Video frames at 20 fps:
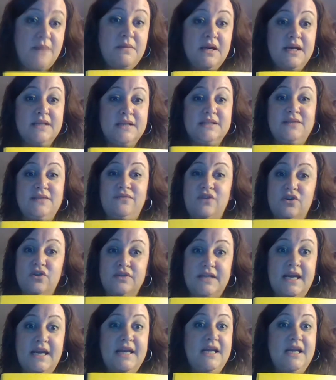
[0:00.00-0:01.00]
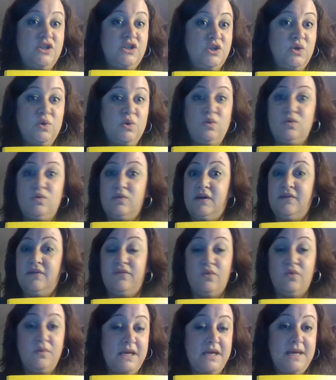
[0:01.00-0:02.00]
because if you're dating 2, 3,
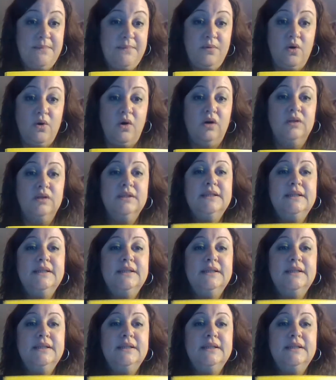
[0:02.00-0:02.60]
4 people,